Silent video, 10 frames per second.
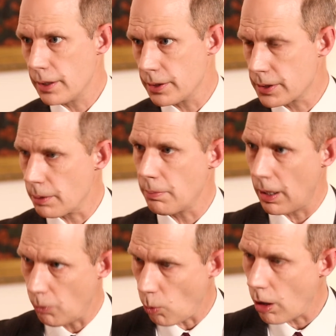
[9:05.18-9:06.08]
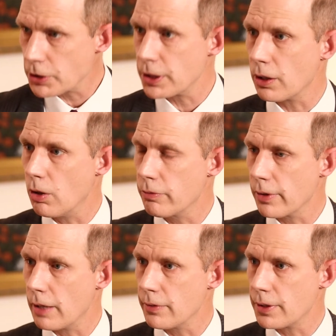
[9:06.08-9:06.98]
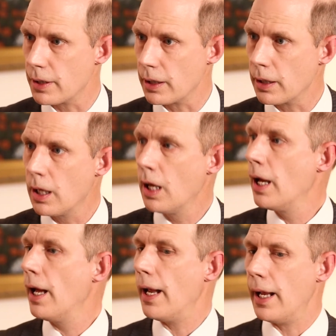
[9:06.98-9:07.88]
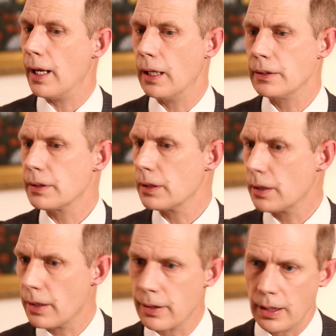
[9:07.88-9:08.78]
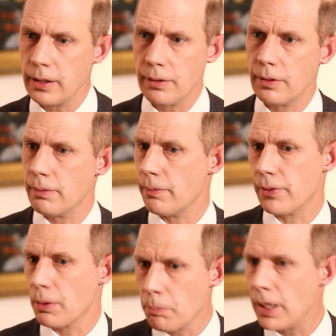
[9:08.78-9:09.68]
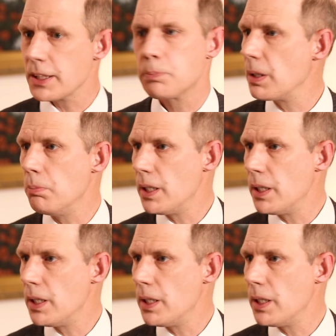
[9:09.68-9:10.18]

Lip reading: is somehow watching over everything. And then there must be